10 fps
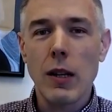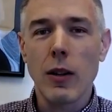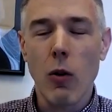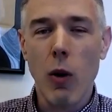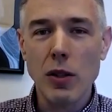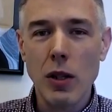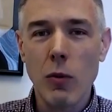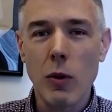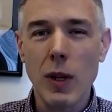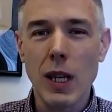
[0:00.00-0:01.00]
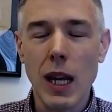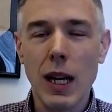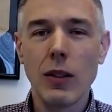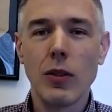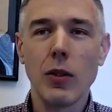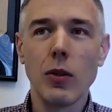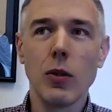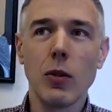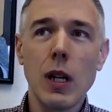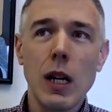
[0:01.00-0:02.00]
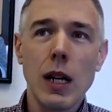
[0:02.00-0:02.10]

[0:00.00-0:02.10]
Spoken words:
The question when we get into